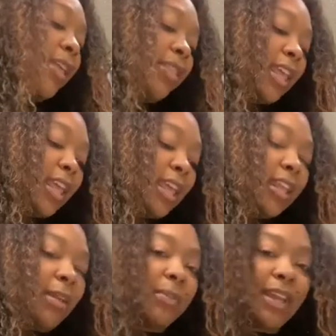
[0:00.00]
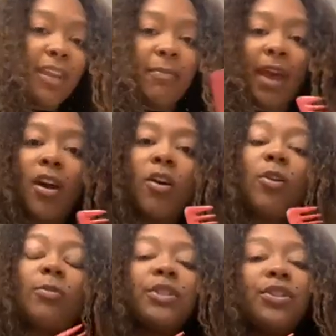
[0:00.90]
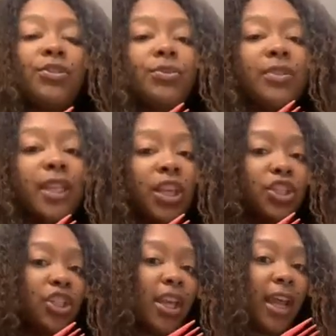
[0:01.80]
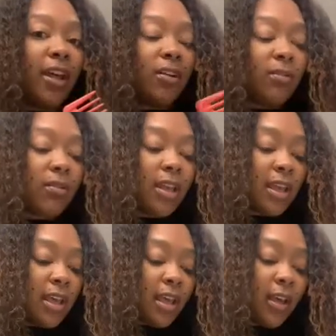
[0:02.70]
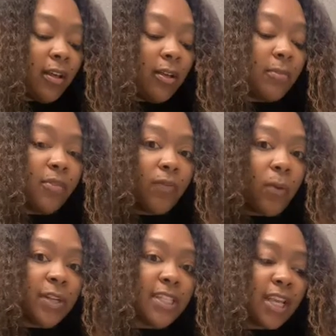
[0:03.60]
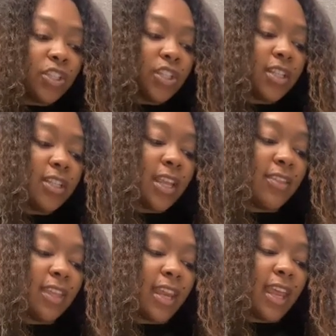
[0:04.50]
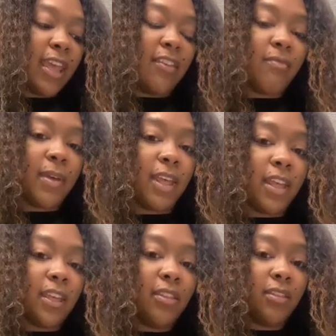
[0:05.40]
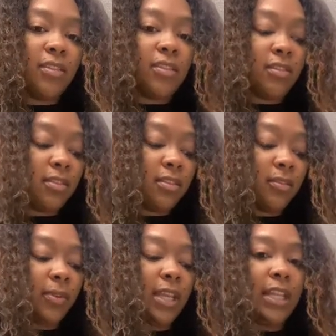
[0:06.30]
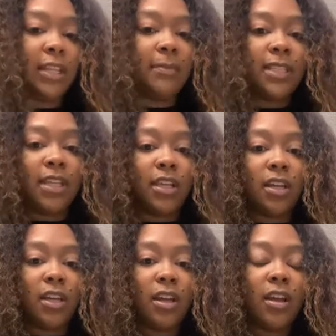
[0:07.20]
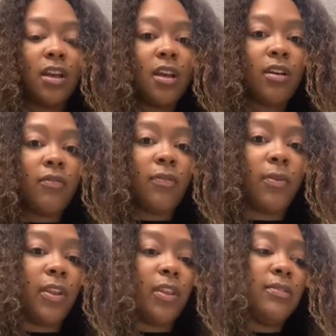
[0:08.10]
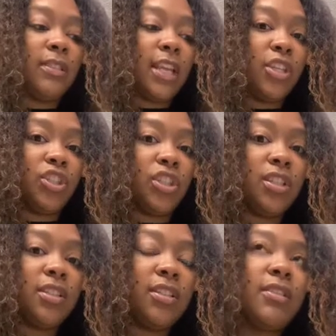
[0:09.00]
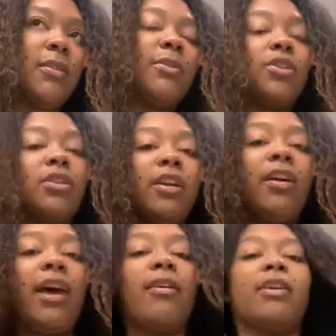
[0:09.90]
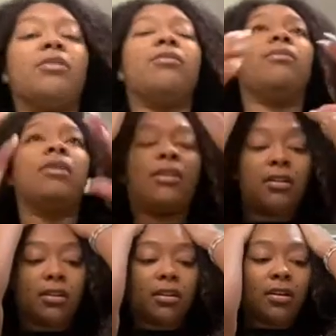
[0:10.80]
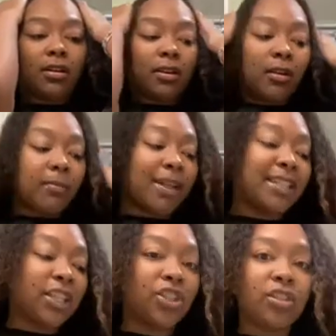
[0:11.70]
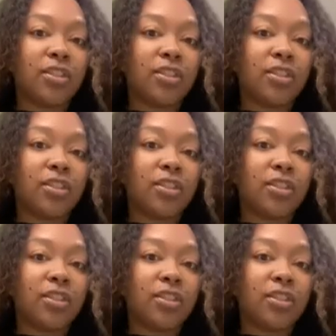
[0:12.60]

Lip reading: then I'm going to have my comb to section out 4 sections. And then I have my 3 clips here for those sections. So I'm going to show y'all how I do my sections.